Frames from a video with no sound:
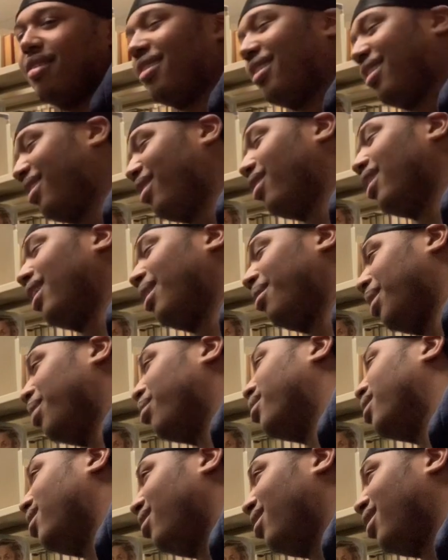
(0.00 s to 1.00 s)
I ain't gonna lie, my
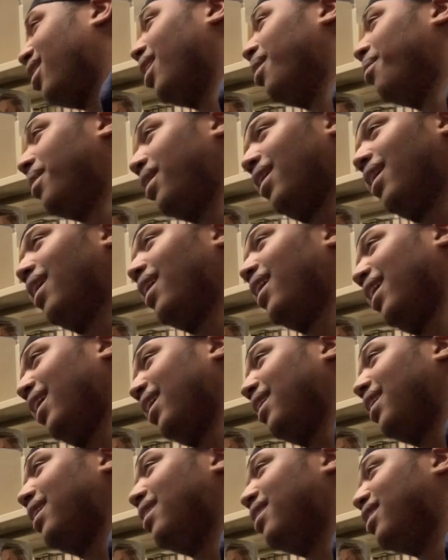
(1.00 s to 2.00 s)
boy, you called me. I
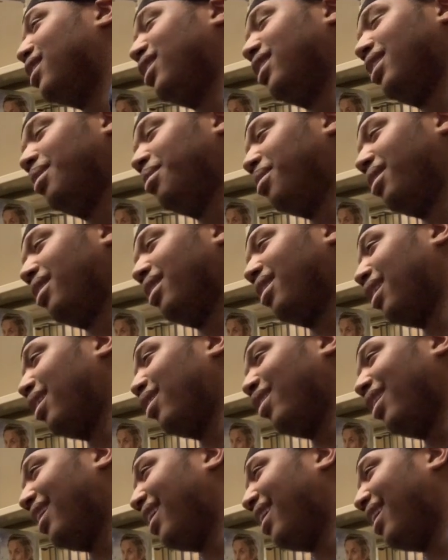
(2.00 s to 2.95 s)
had to eat the shit, bro. I ain't gonna